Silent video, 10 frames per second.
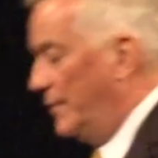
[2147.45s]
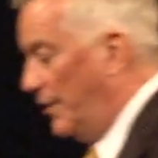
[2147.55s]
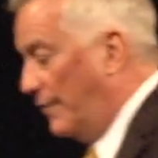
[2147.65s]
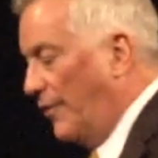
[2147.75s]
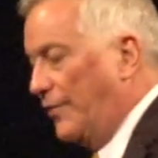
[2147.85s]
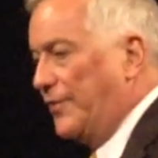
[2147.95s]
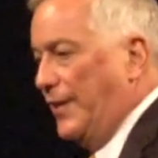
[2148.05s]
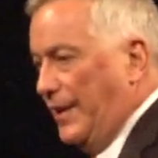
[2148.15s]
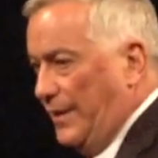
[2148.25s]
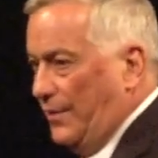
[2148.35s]

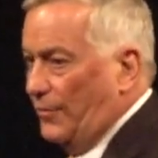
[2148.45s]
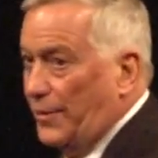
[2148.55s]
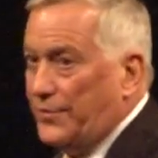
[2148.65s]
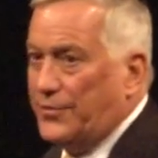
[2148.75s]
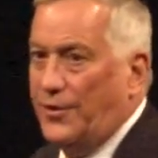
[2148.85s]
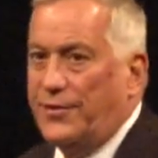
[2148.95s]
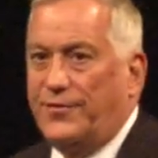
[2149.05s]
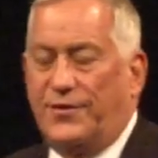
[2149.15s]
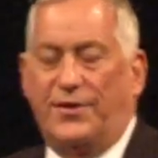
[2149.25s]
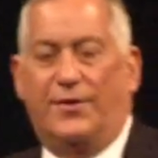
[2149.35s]
university or research
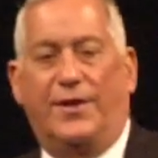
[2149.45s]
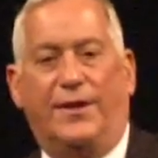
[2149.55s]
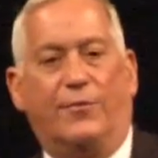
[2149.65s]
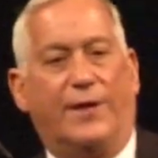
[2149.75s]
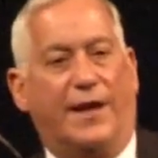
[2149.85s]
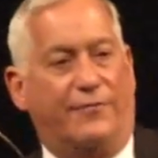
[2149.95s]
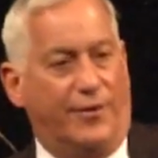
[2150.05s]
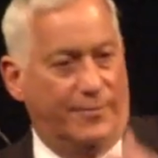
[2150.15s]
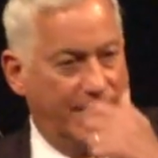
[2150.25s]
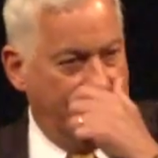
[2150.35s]
facility, whatever
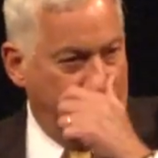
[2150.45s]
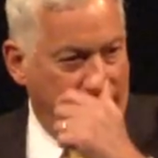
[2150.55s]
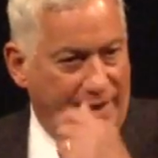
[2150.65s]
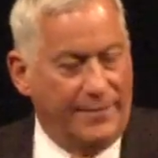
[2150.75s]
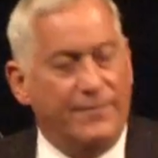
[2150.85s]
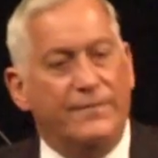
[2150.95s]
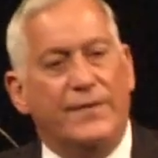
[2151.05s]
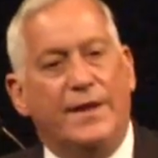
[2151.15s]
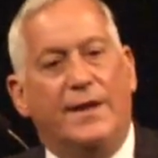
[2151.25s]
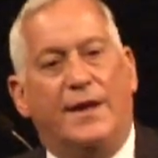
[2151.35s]
it may be.
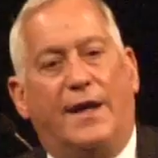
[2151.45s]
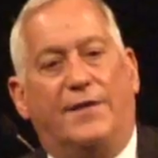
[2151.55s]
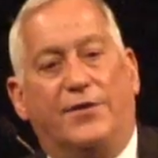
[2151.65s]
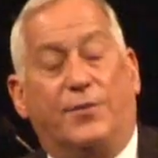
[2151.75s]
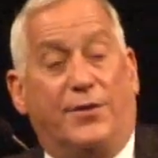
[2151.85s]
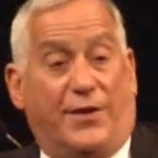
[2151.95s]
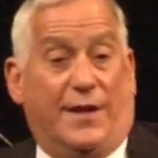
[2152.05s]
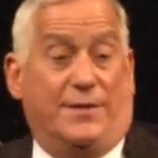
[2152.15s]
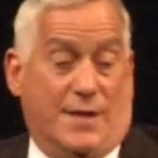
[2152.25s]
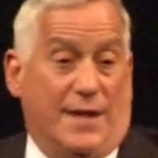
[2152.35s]
And this was
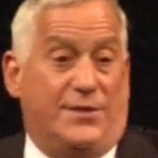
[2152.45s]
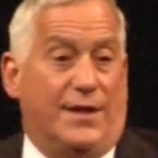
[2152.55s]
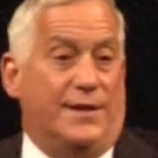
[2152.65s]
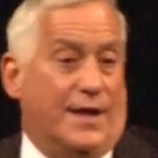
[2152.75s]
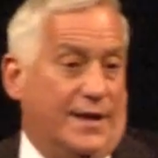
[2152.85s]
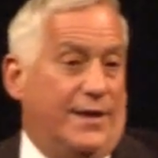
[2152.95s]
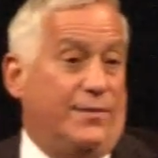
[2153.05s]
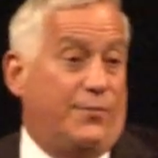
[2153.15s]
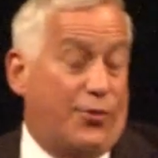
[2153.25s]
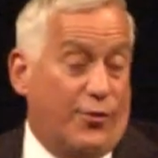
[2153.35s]
in
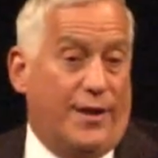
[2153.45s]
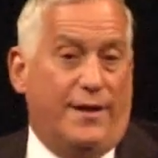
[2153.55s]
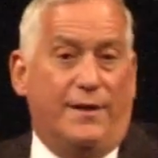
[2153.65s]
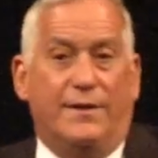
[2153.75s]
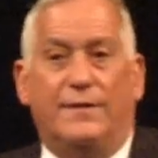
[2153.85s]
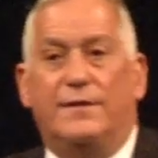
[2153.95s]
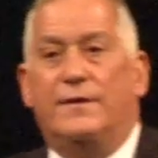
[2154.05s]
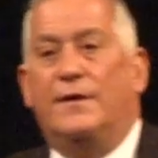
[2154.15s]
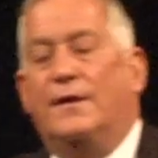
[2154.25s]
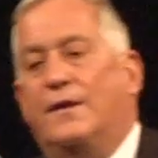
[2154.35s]
1993,
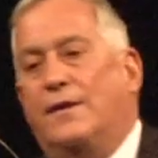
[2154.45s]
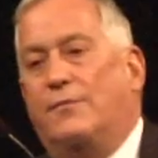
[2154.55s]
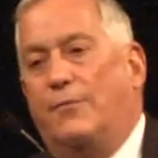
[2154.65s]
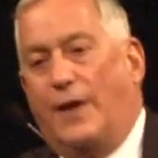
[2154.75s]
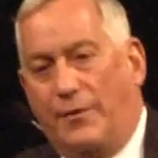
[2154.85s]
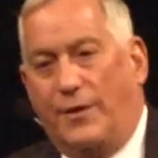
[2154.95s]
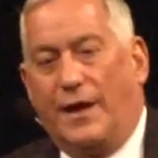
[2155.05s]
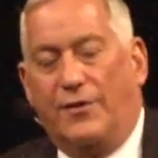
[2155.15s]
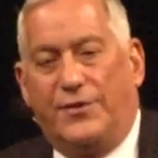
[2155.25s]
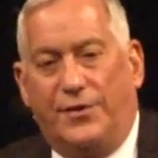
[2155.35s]
right when
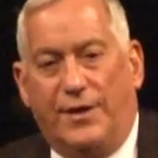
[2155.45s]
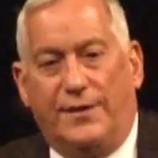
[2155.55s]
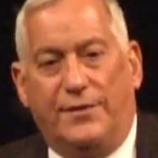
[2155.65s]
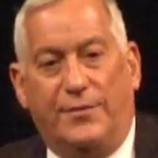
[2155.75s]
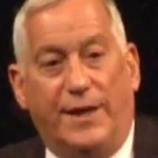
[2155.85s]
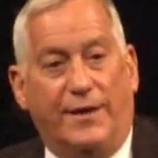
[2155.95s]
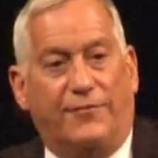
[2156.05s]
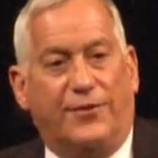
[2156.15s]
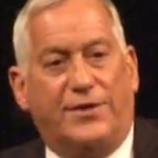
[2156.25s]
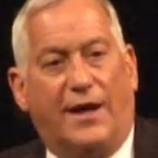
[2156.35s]
I was doing New Media
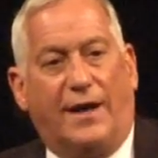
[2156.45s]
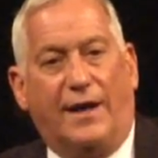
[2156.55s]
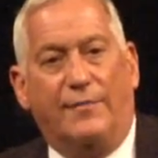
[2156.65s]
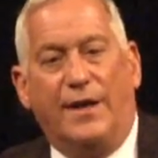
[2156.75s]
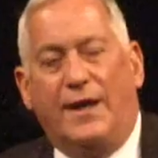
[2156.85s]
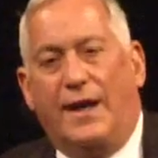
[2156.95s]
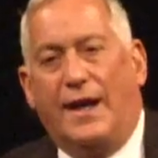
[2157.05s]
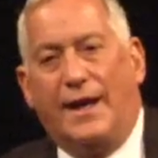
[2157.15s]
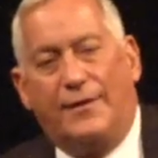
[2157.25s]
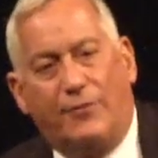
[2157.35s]
for Time.
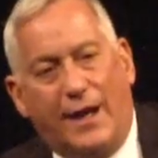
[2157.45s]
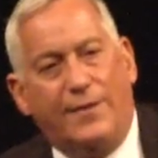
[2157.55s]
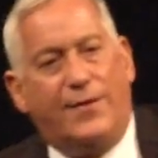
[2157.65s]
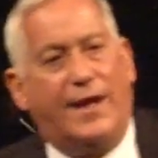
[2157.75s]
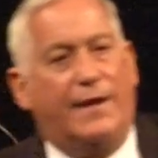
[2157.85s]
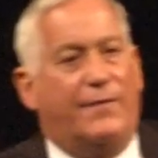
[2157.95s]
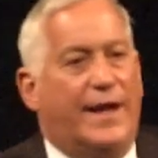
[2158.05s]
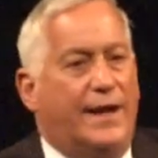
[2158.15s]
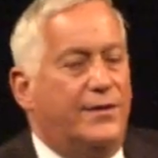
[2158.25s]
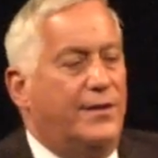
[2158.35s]
And right then,
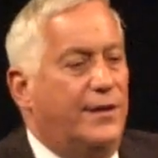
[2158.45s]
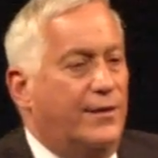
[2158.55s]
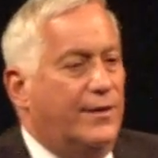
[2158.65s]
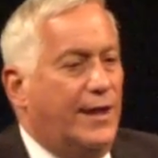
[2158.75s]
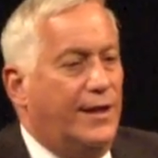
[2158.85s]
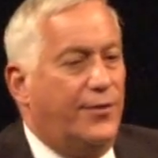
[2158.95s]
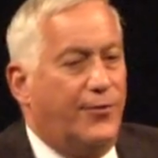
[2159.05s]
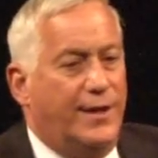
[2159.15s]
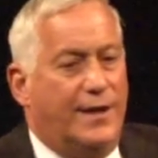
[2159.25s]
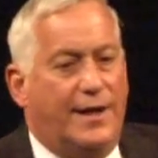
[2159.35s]
that year
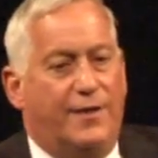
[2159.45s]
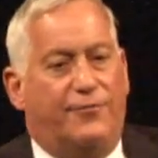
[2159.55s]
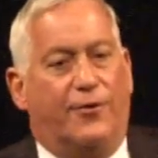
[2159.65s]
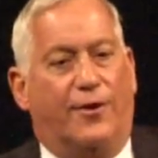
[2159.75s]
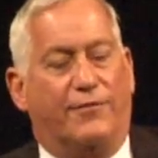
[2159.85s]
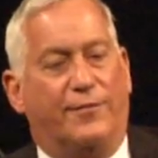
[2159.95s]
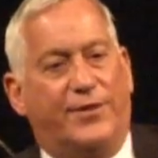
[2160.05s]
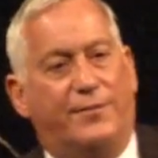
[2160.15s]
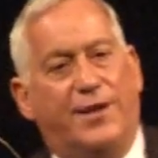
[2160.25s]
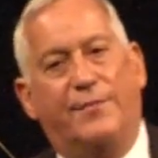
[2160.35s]
93, 94, from
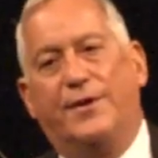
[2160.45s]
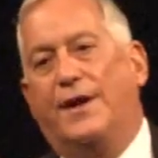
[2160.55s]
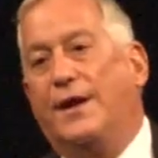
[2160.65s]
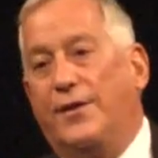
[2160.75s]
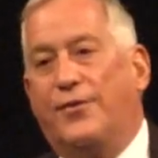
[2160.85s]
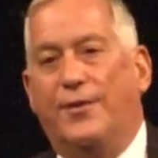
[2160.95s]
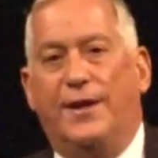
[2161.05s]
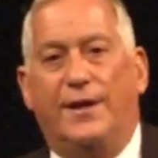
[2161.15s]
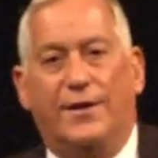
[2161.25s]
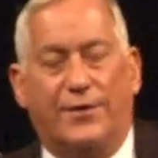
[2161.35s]
September
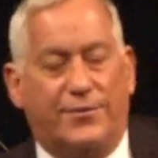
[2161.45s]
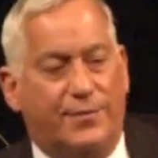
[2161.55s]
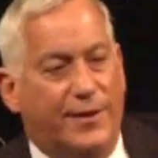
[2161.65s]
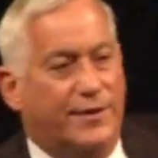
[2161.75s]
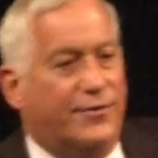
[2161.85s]
93 to the spring of